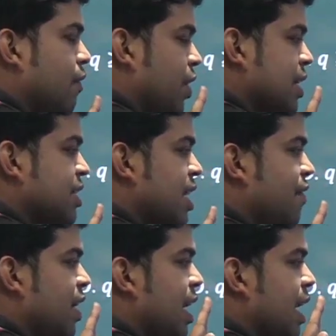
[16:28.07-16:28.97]
we can say that we
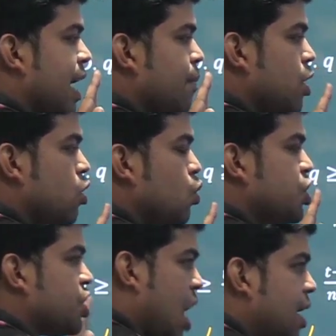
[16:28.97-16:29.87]
can able to
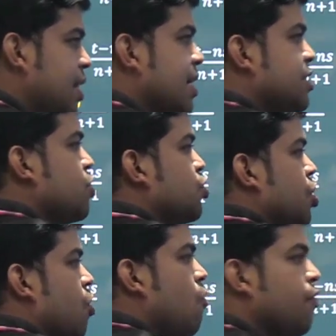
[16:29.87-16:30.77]
start the execution
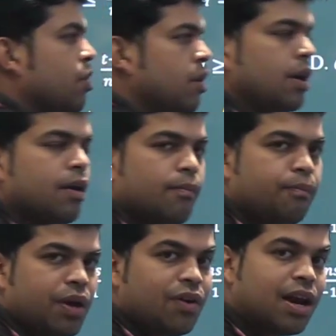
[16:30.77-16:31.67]
of
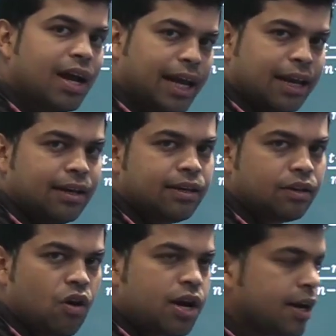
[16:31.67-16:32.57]
P1 again.
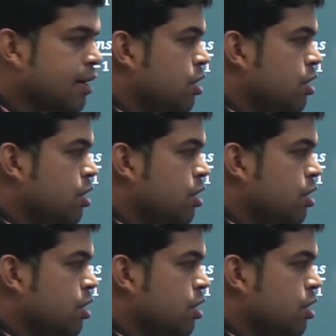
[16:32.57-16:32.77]
Got it?